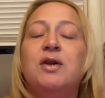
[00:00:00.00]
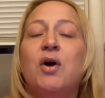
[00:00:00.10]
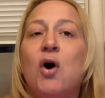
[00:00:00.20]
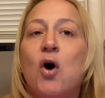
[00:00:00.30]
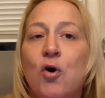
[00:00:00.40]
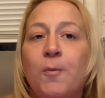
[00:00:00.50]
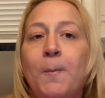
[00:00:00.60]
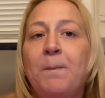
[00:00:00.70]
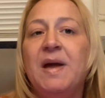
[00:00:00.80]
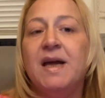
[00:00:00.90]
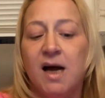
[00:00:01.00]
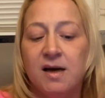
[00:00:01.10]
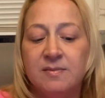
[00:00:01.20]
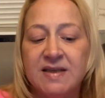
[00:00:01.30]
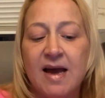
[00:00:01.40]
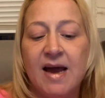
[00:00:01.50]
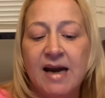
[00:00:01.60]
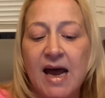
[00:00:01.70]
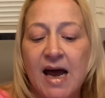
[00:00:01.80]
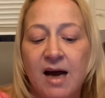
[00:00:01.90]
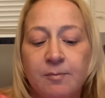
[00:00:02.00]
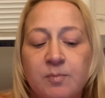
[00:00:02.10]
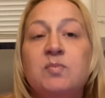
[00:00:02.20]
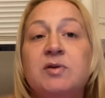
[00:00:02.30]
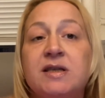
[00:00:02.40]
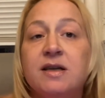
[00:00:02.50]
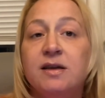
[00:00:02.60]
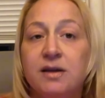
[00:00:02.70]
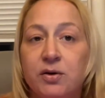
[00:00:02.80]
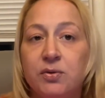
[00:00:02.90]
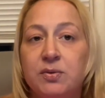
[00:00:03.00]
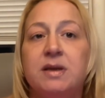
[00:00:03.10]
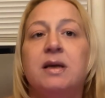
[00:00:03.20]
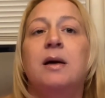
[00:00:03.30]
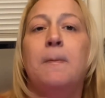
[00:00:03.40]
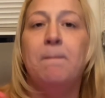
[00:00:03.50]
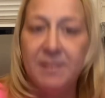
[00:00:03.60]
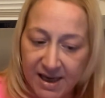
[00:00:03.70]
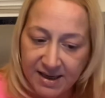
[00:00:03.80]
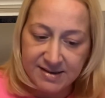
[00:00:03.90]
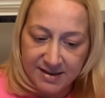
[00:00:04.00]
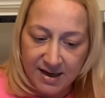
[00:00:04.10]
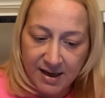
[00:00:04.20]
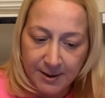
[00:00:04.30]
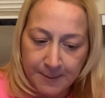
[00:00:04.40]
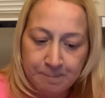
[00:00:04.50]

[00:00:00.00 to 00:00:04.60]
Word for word: The home becomes an absolute pigsty.